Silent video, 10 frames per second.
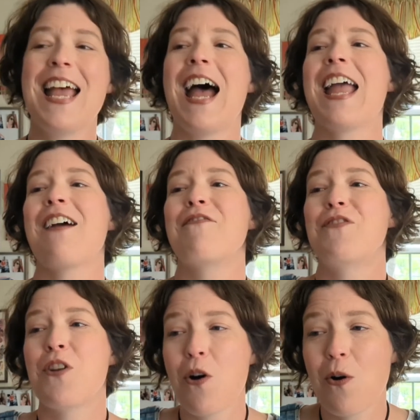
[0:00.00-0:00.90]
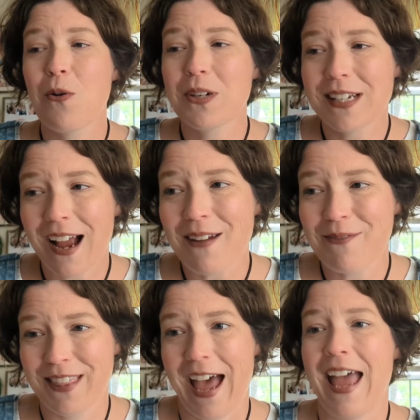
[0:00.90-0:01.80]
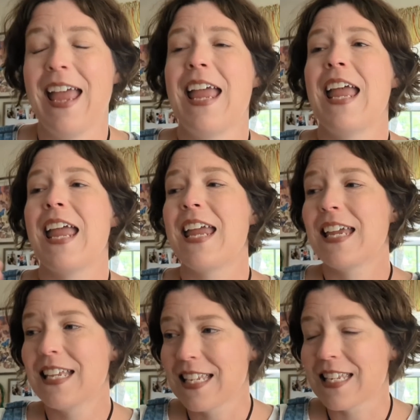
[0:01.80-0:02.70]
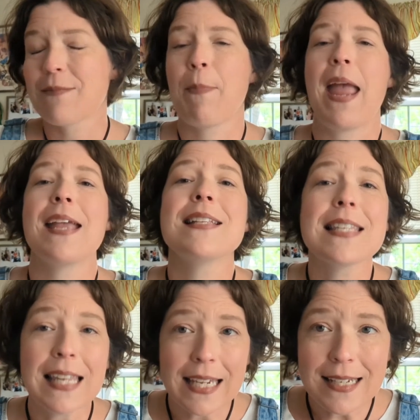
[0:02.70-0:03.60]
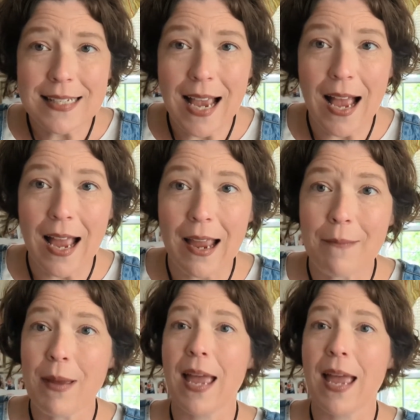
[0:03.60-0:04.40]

I have no time for that. It is paint slinging time,